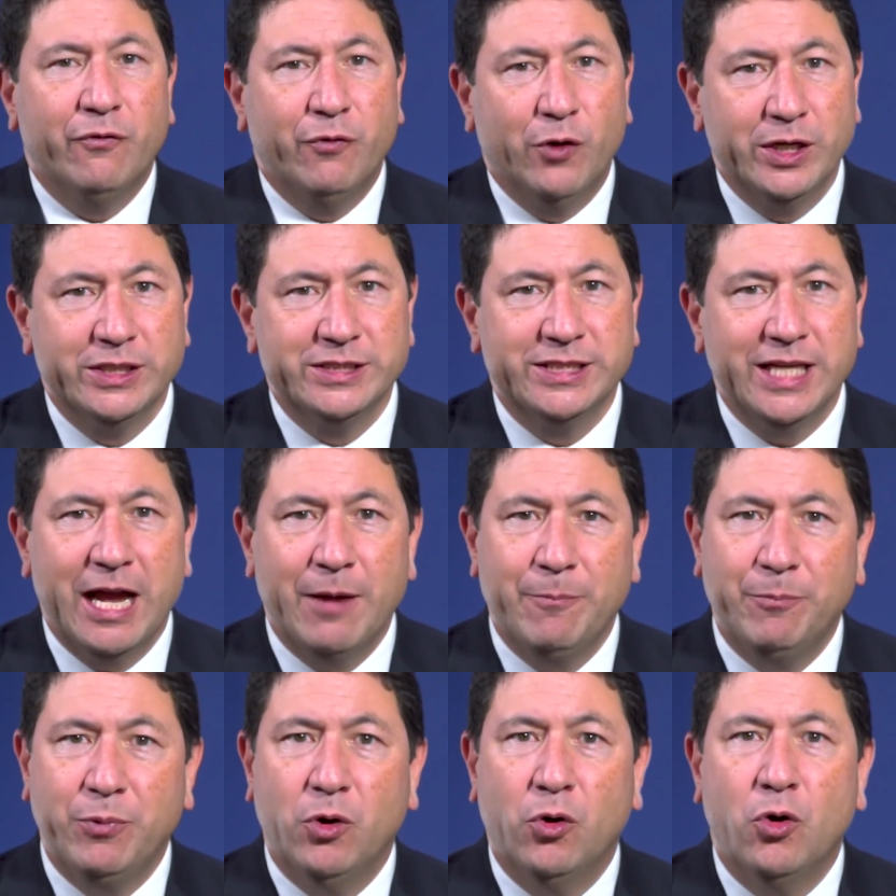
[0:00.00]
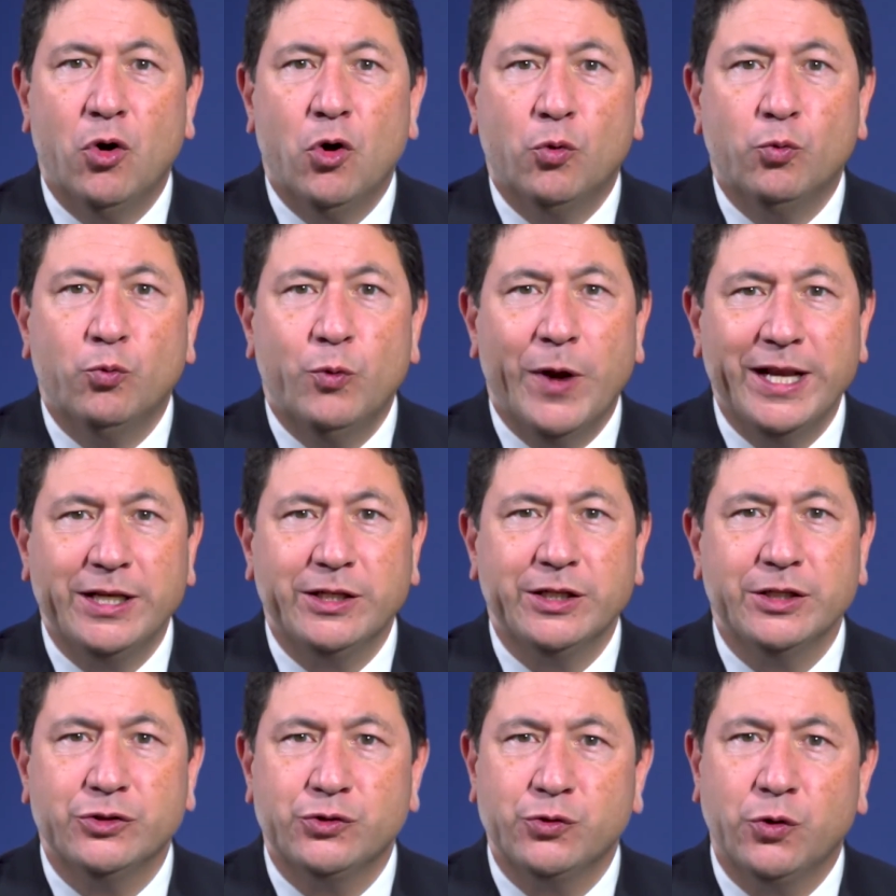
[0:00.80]
For example,
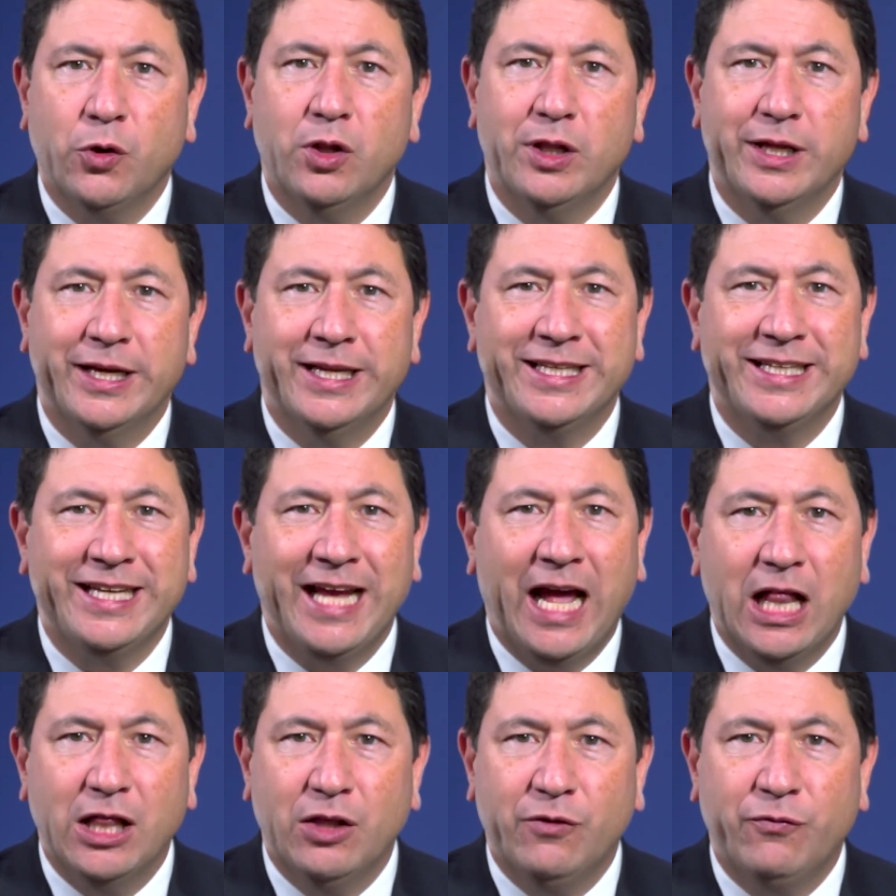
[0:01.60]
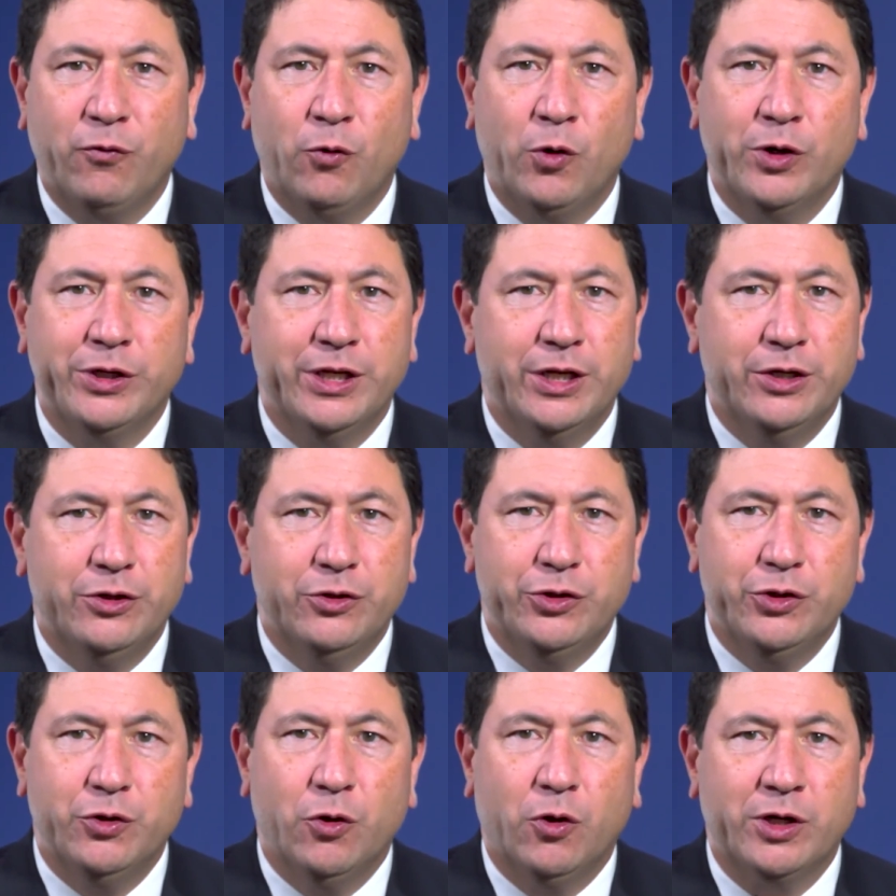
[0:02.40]
rent control in California,
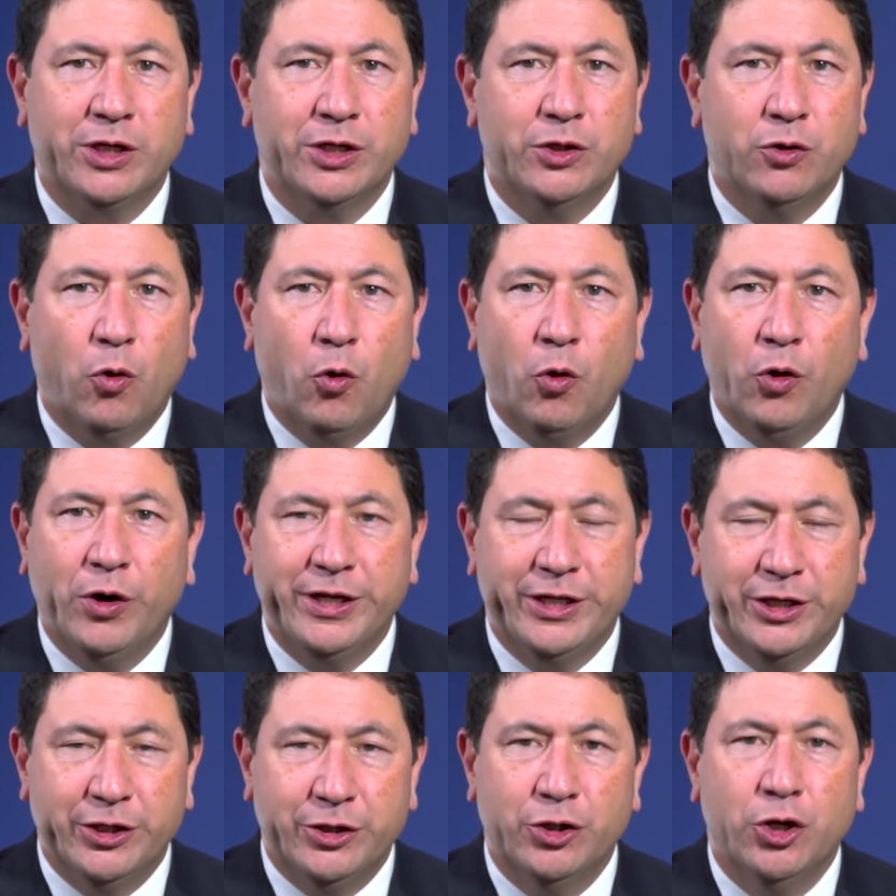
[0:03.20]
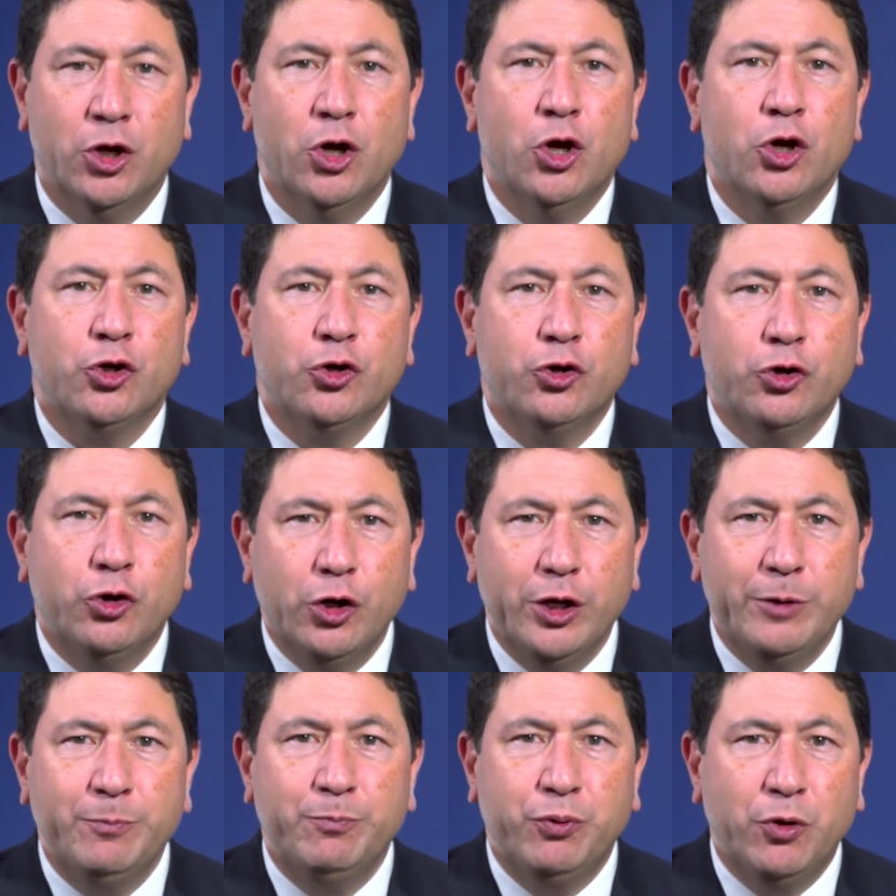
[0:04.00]
New York, and Oregon
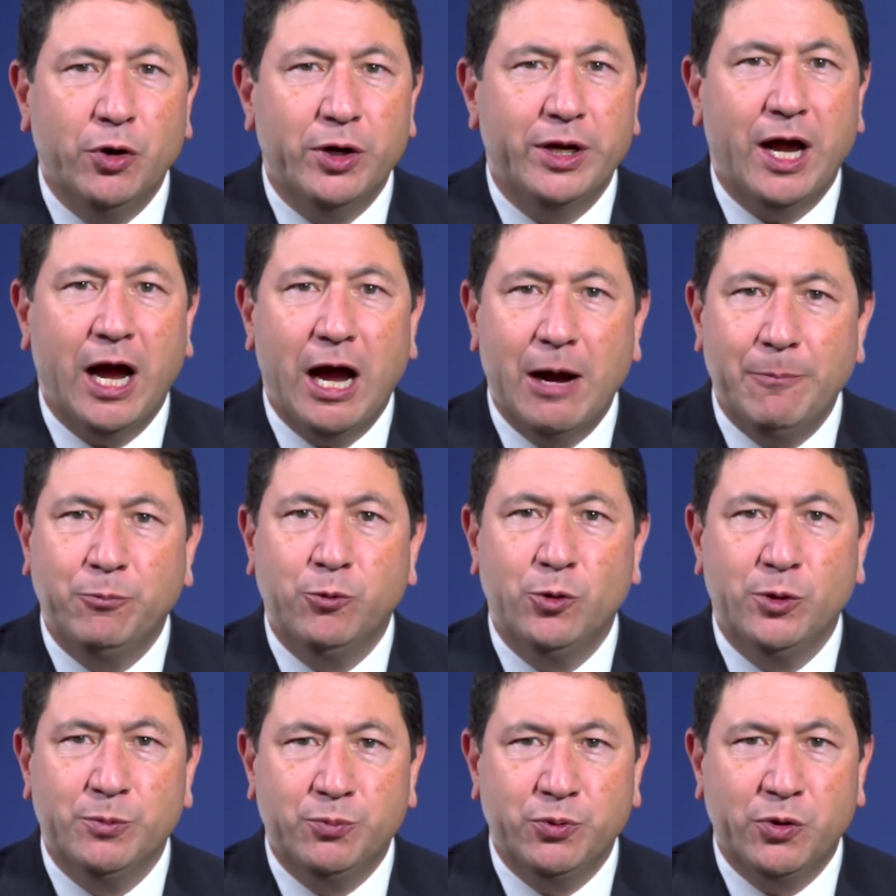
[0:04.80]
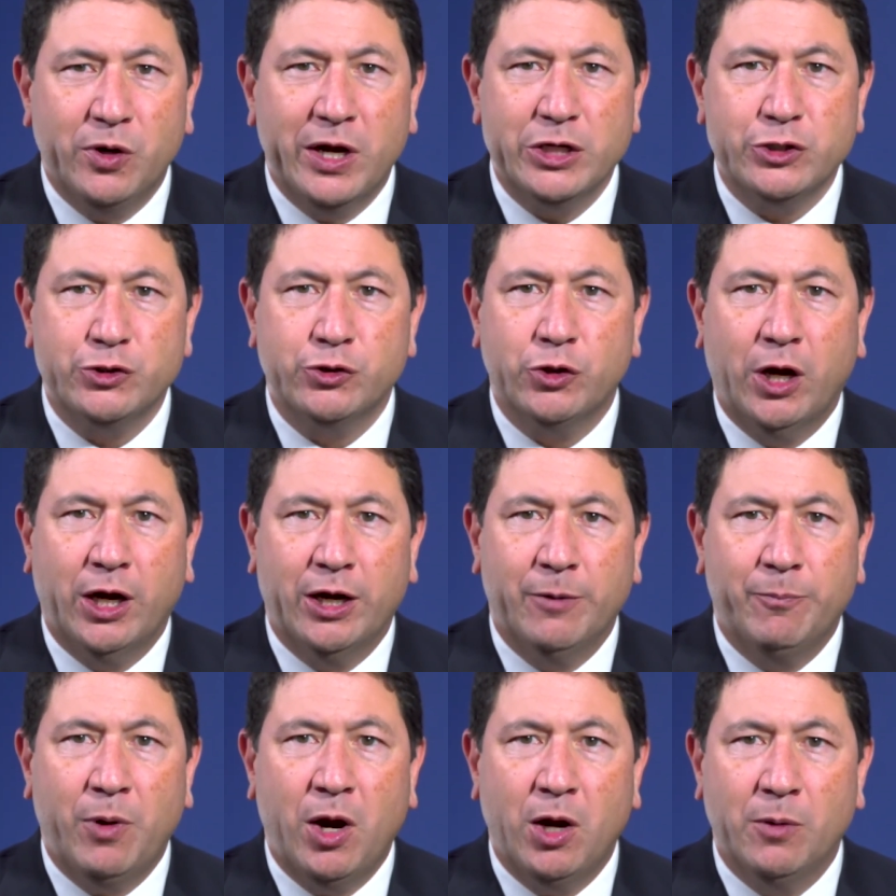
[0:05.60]
could put upward pressure on
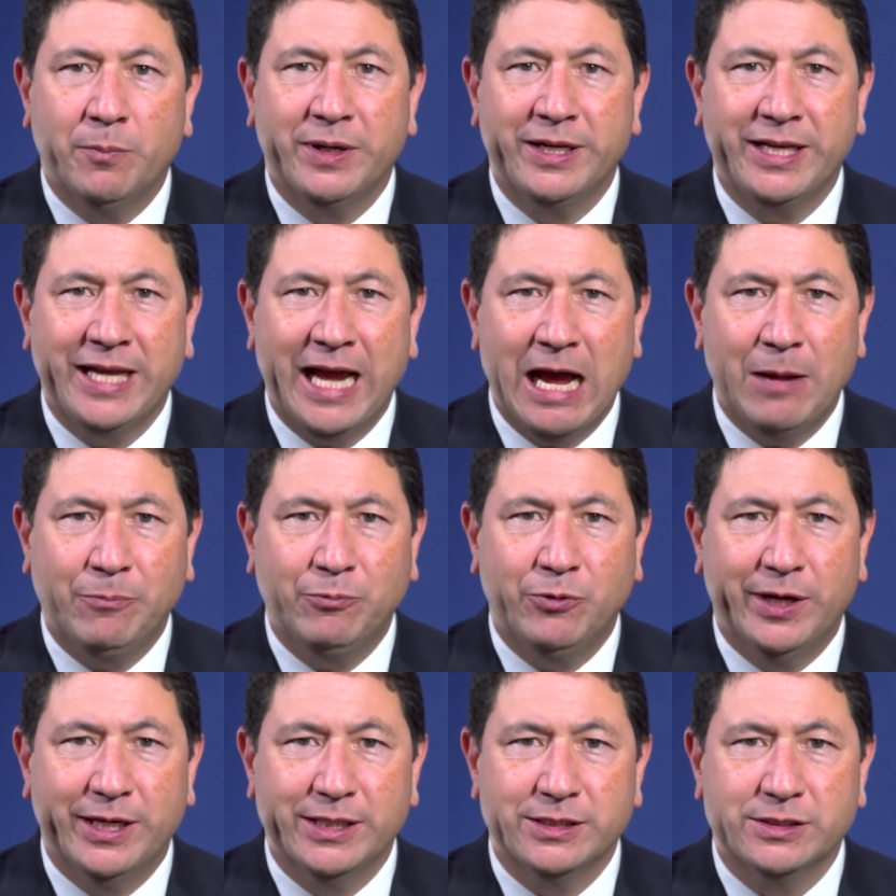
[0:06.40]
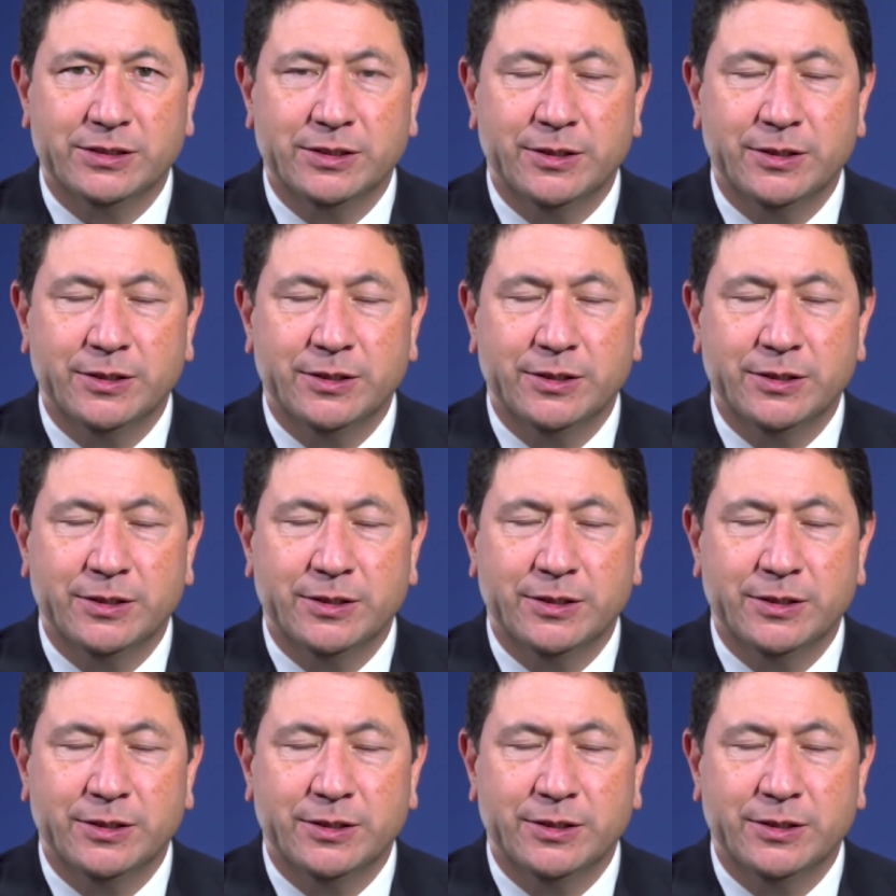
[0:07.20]
apartment cap rates.